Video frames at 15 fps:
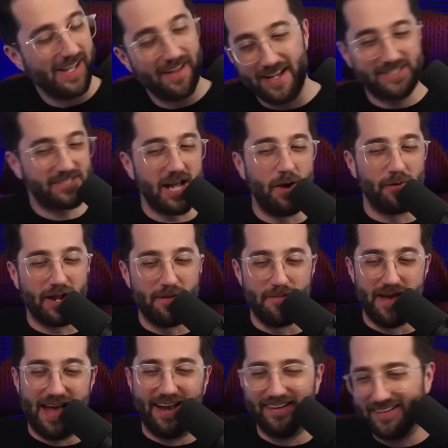That's not what I
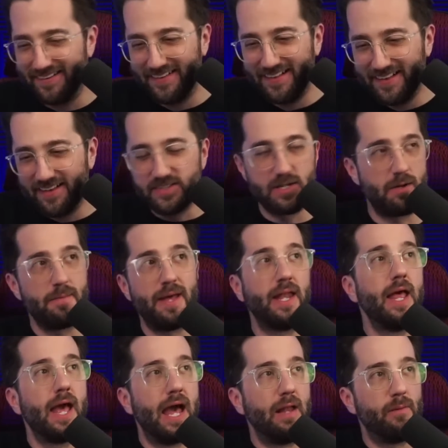meant. That's not what I meant.
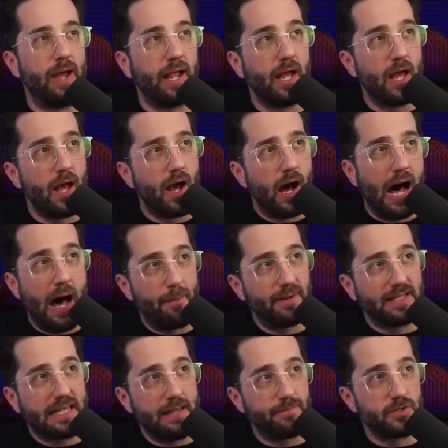Anyway, I'm going
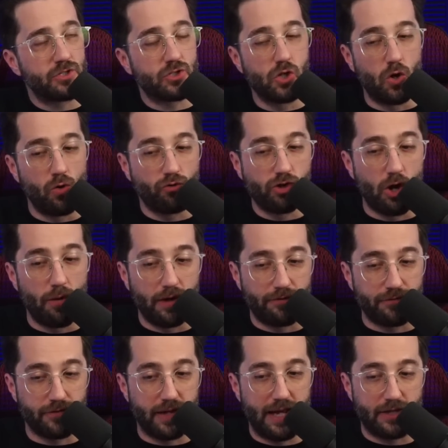to keep this goal going
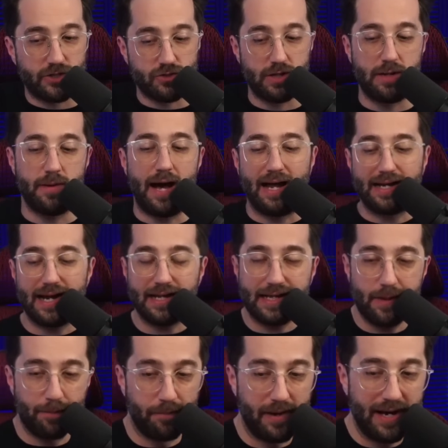for the next stream. I got to
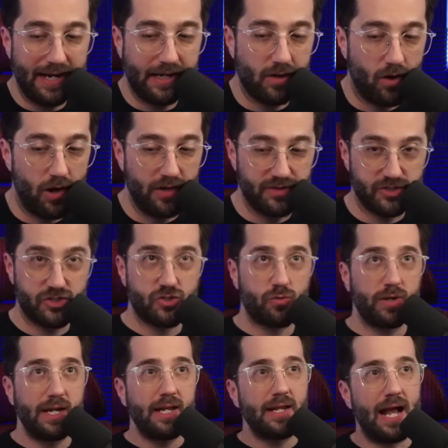get Mike on the
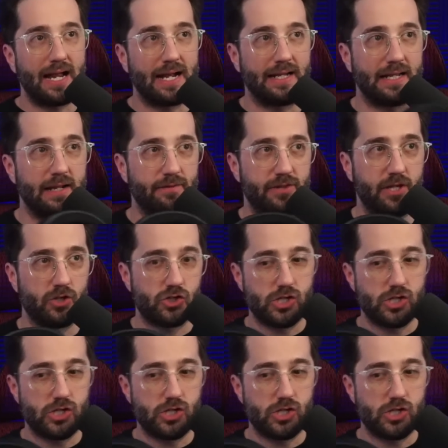screen. I got to get everything